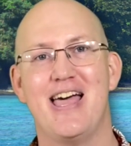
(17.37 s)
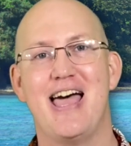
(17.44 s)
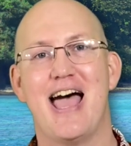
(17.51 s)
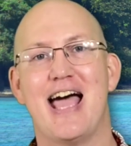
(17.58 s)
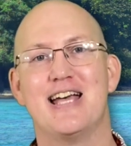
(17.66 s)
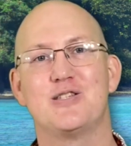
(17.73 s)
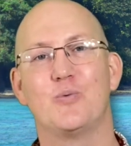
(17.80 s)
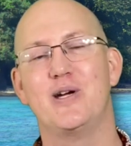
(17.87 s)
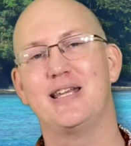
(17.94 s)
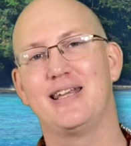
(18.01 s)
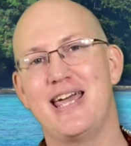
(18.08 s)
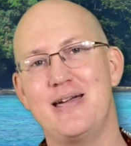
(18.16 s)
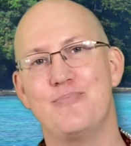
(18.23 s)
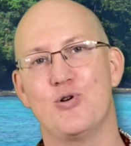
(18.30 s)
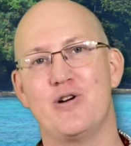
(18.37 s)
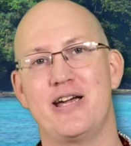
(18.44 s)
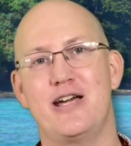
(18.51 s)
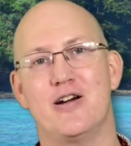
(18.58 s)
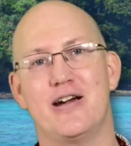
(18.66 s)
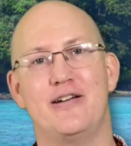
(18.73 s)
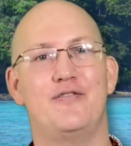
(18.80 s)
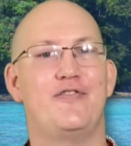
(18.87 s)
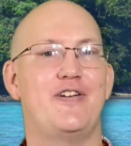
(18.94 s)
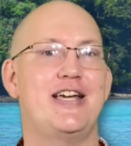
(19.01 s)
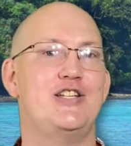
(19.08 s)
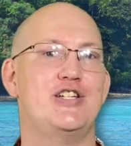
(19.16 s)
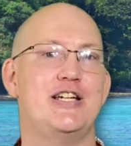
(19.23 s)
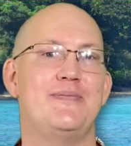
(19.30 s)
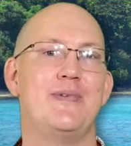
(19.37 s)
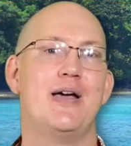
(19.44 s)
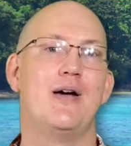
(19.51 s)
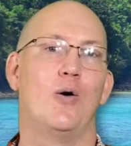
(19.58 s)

as we labor here in Fiji